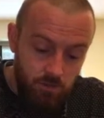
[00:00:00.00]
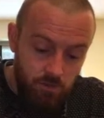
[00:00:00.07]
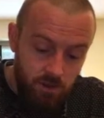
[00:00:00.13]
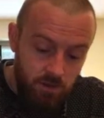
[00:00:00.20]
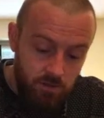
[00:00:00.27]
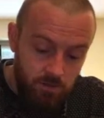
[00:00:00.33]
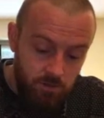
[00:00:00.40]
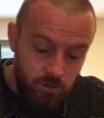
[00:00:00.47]

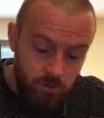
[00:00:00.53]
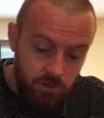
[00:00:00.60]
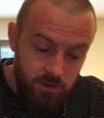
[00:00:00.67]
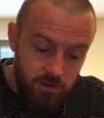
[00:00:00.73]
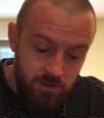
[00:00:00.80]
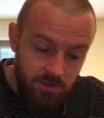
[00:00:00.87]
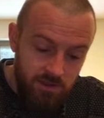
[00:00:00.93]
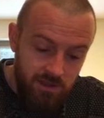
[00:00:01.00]

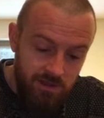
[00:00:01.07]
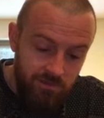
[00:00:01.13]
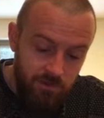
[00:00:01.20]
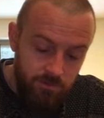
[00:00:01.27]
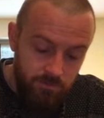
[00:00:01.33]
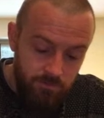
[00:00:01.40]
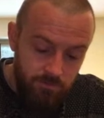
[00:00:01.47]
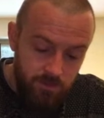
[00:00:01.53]

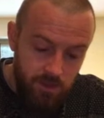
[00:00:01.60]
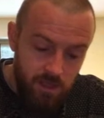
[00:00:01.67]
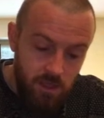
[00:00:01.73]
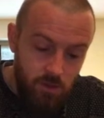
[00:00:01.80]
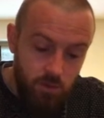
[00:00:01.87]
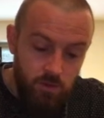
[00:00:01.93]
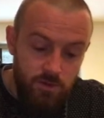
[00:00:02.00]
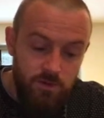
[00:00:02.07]
1.7
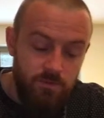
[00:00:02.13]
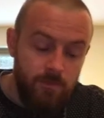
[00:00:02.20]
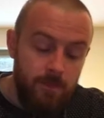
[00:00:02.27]
equals.